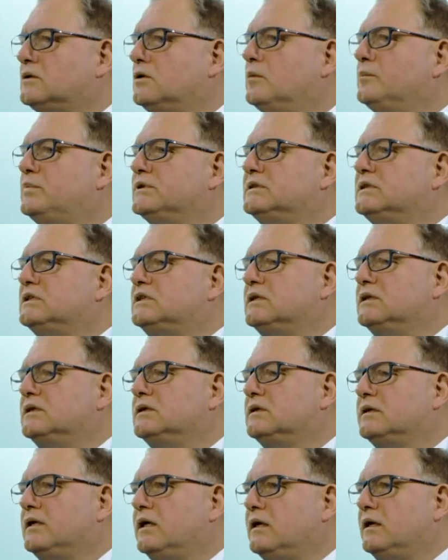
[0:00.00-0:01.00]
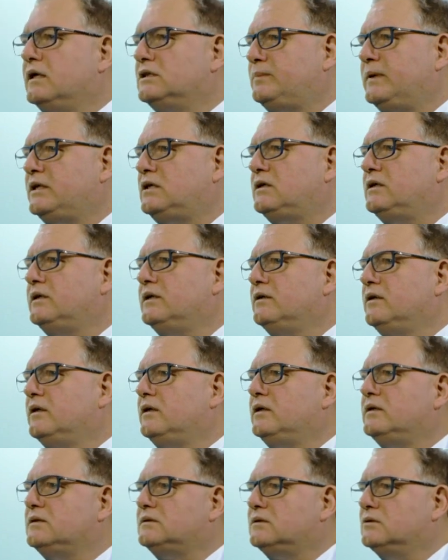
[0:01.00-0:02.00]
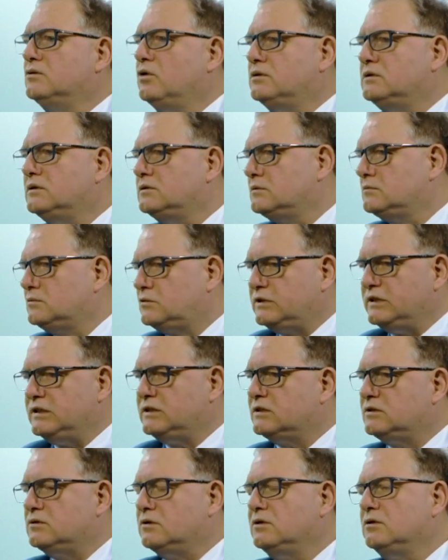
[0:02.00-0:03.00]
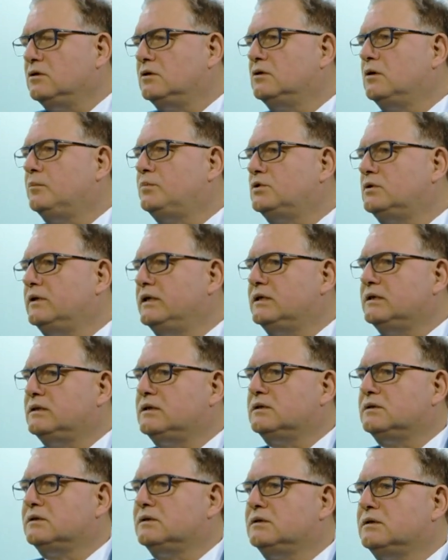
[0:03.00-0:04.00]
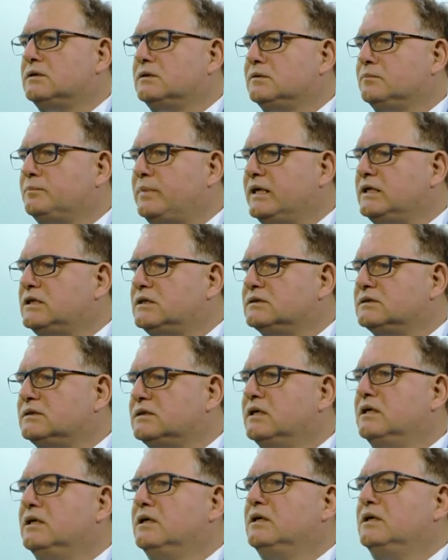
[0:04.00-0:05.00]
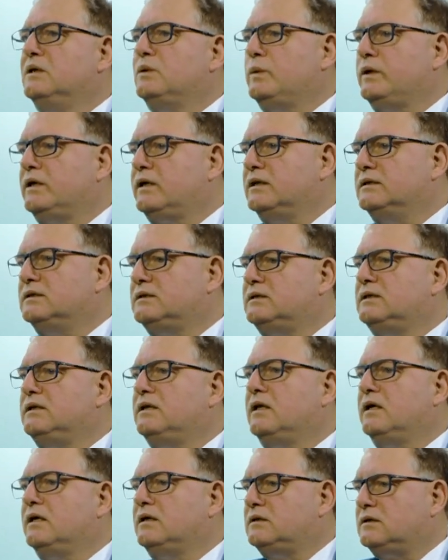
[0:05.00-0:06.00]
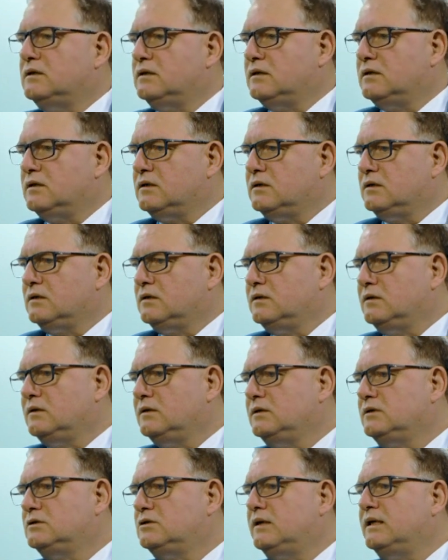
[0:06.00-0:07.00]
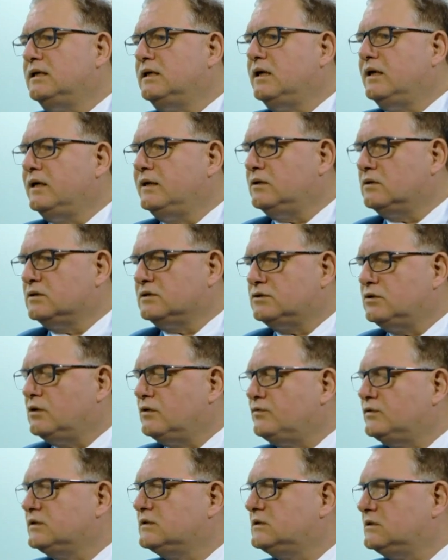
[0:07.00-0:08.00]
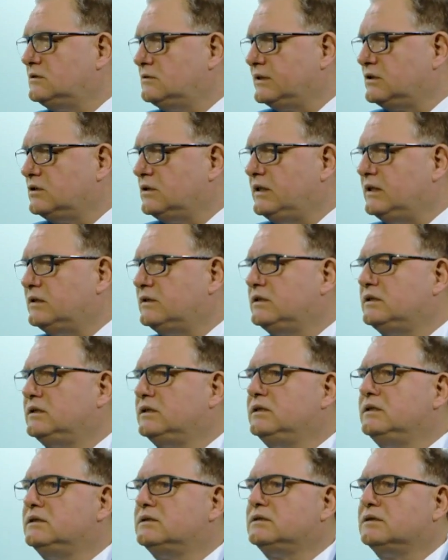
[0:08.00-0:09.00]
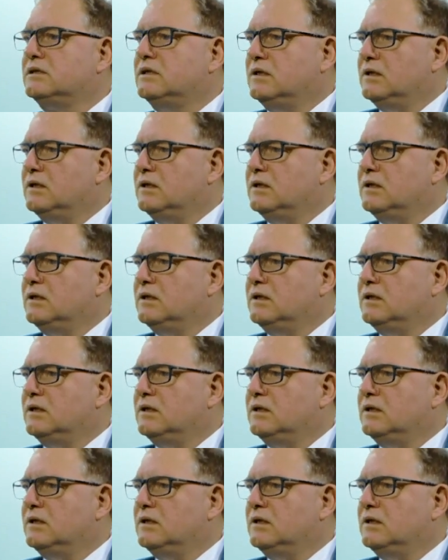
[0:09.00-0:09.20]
composition, especially in these non-treated or non-operated patients. We can see that dry eye or surface irregularities,